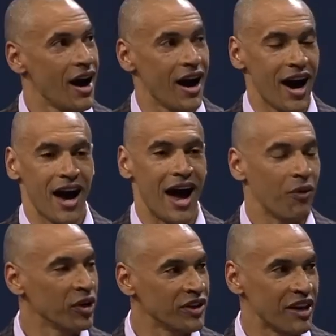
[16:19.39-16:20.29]
How,
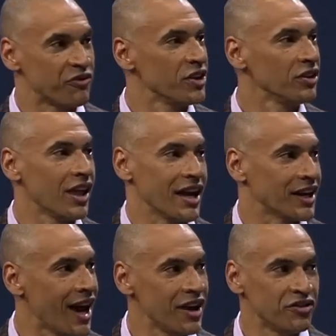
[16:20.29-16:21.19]
what did that feel like?
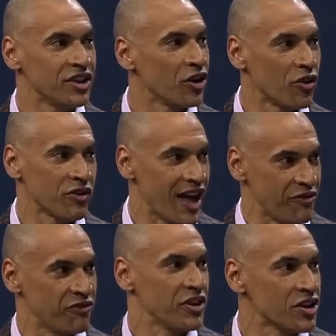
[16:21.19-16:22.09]
And how did you get over that
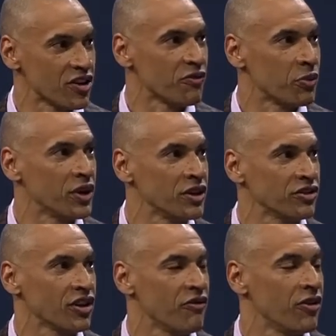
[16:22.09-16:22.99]
fear of putting
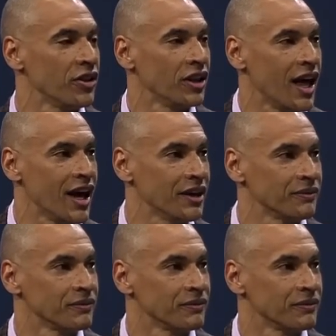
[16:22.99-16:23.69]
yourself on the line?